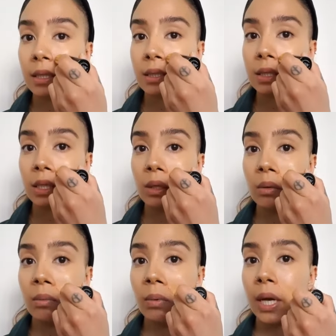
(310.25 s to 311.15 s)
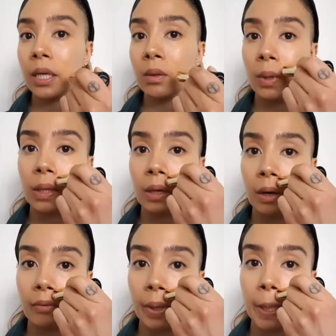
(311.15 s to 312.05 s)
see where you want the
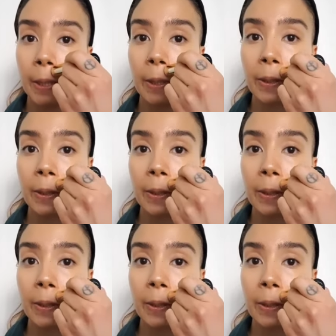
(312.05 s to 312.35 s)
coverage.